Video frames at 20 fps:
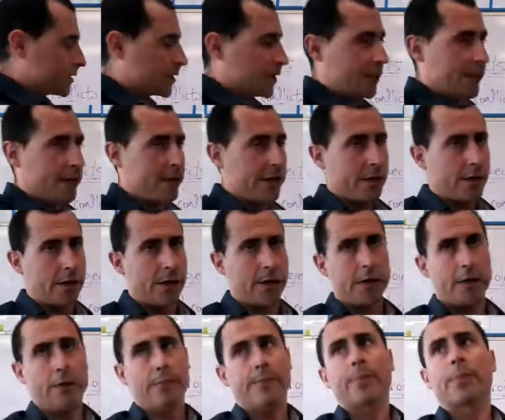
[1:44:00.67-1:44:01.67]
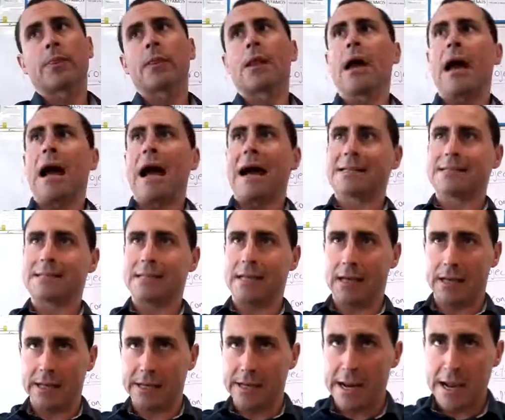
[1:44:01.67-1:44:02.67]
here, as
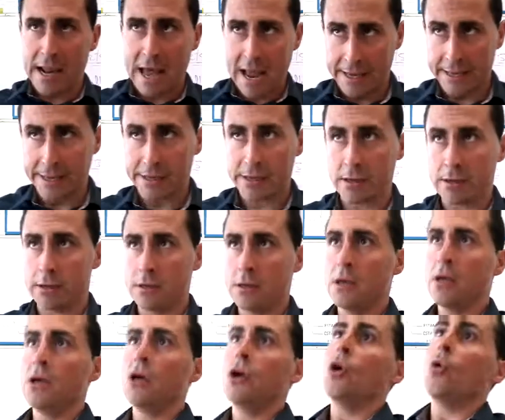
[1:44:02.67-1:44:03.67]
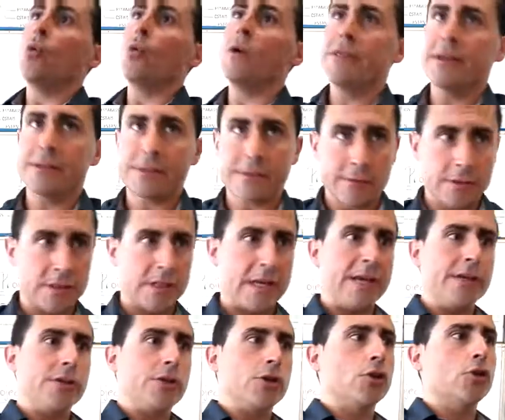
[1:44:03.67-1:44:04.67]
I like, with the
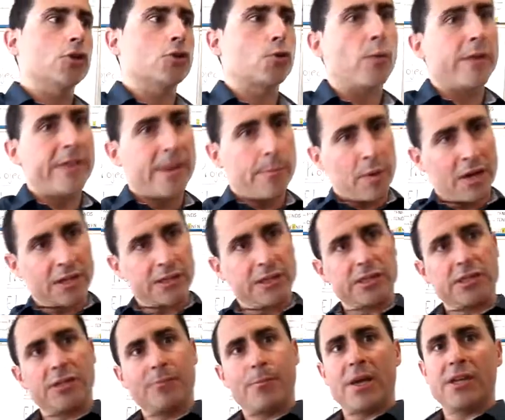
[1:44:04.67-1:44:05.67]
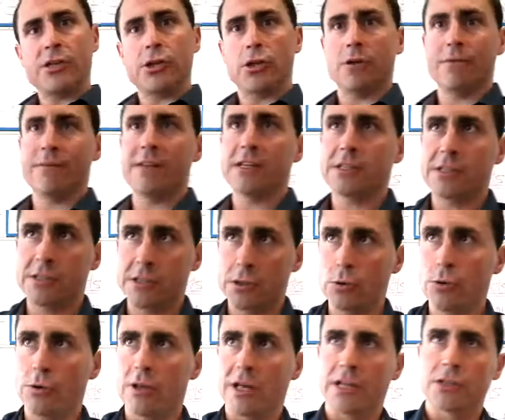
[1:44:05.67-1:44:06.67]
translations, with the participation of the
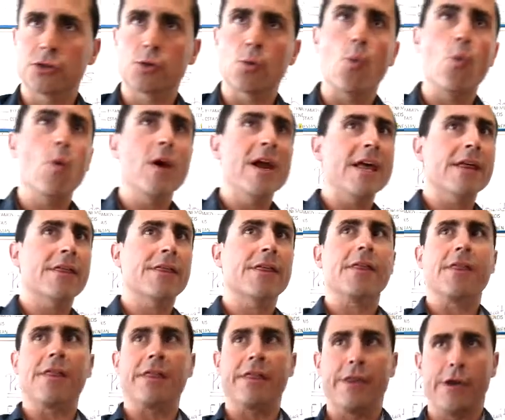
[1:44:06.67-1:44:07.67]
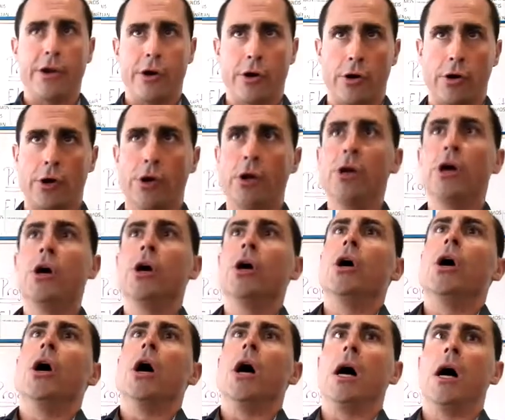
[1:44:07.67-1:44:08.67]
students, with their,
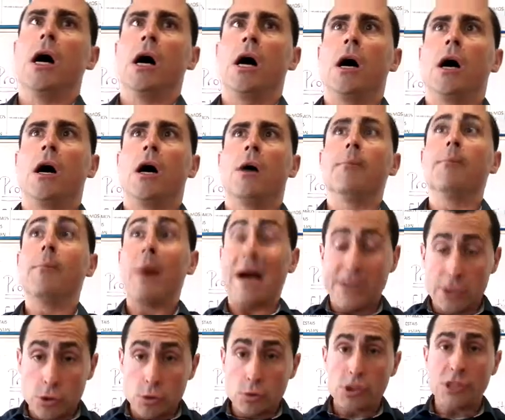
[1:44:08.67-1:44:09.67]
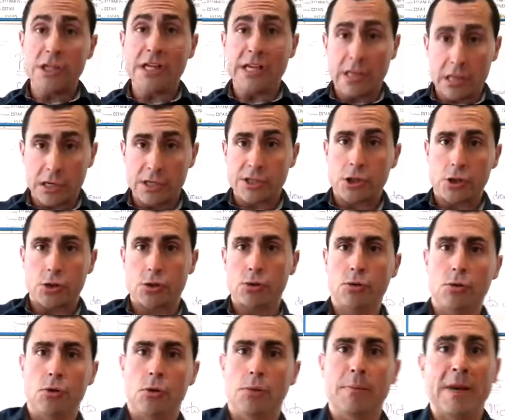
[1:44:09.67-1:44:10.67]
by using English
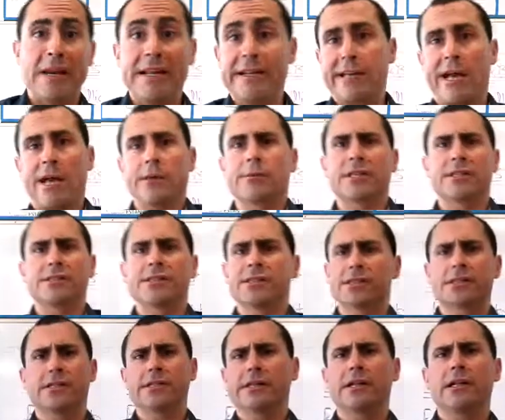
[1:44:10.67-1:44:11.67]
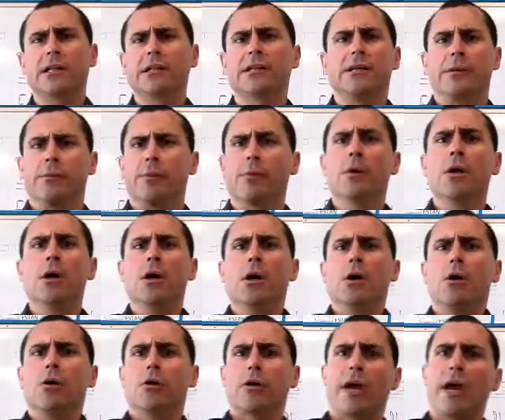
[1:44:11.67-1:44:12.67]
too. Many times I just tell them,
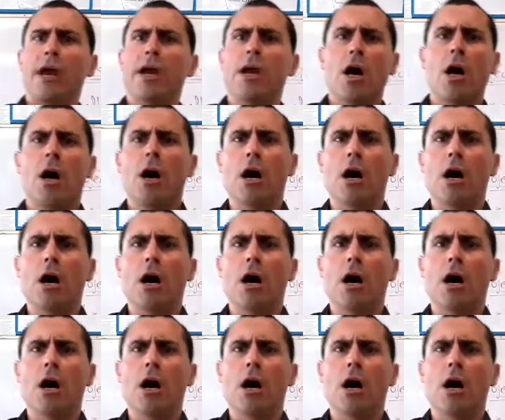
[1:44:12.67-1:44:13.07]
okay,